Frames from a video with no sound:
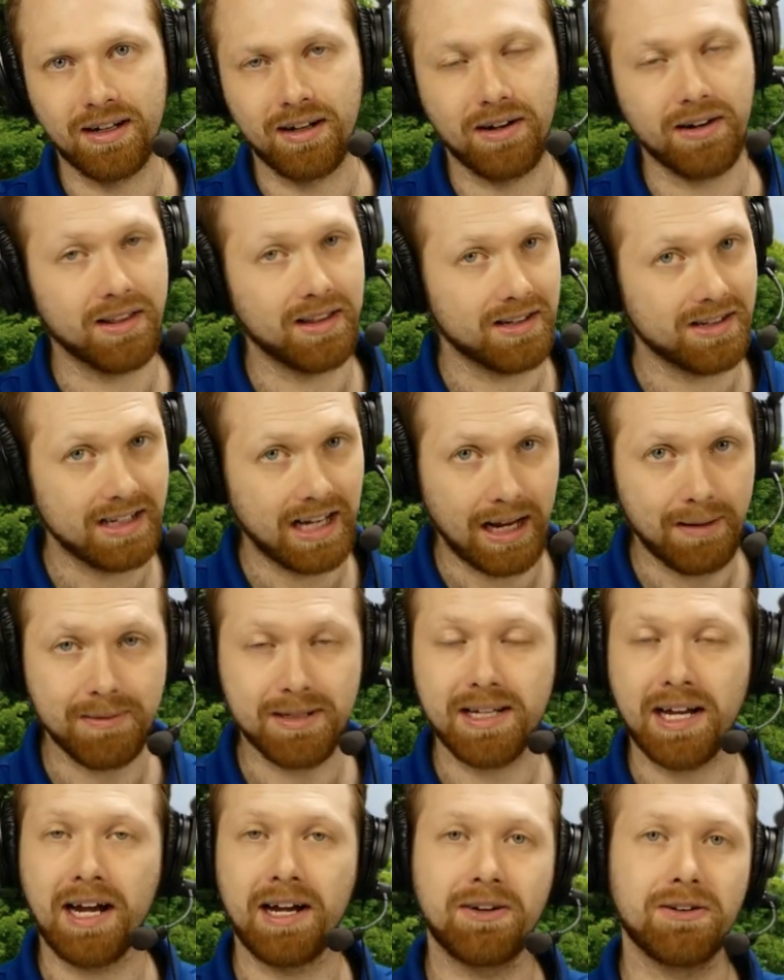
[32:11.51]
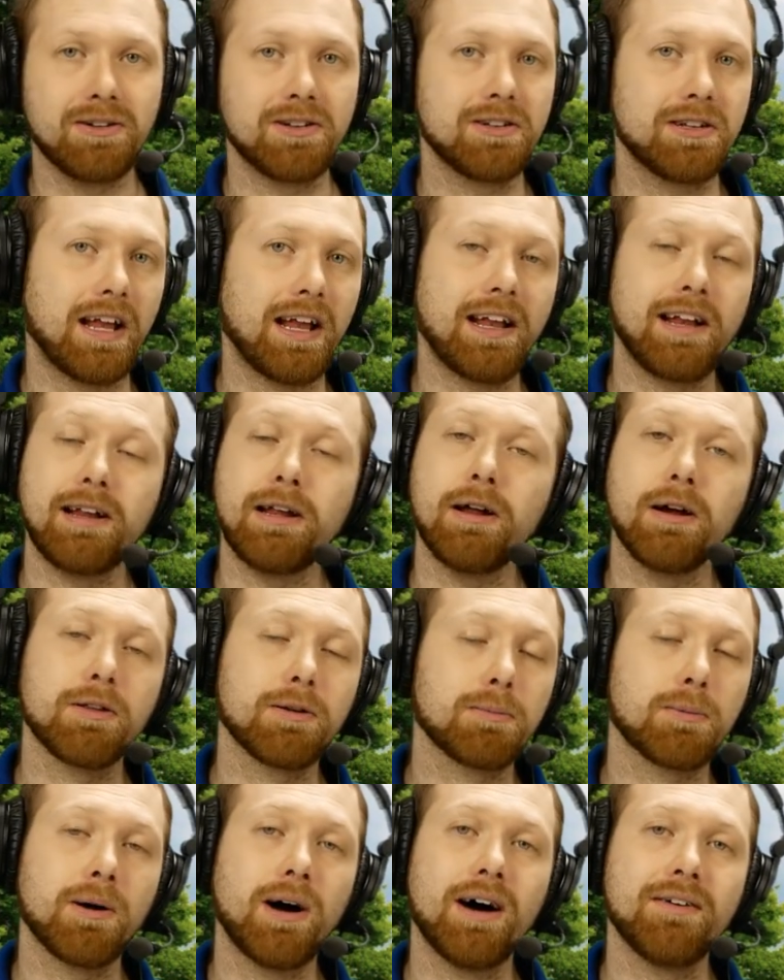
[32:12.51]
under the same standards as any
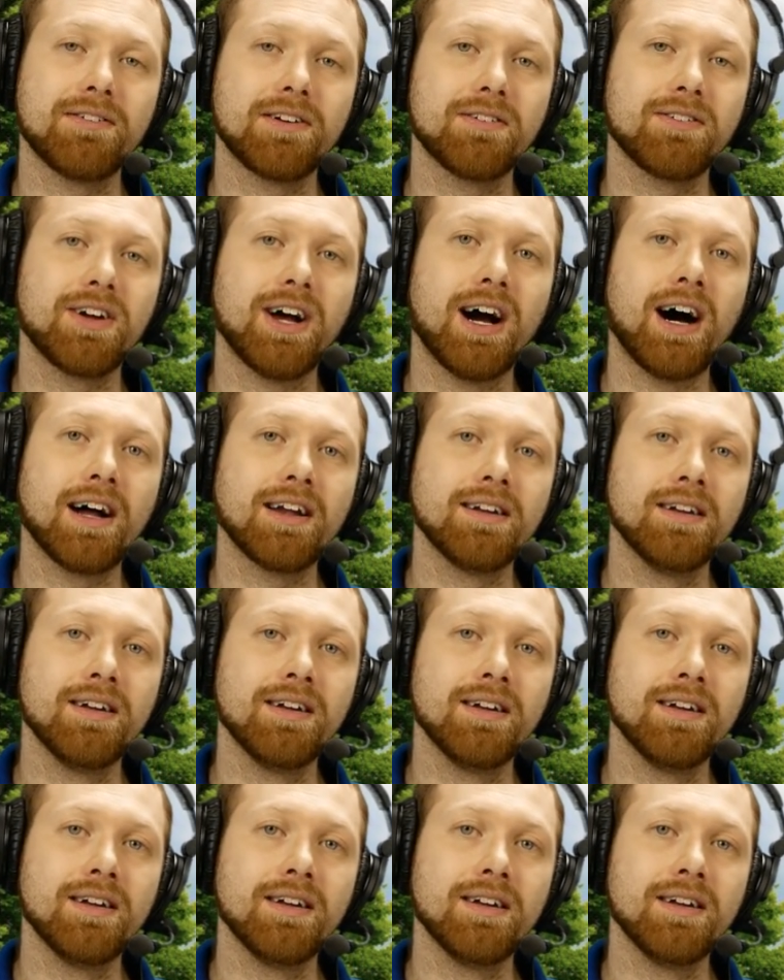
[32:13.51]
other prophet of God,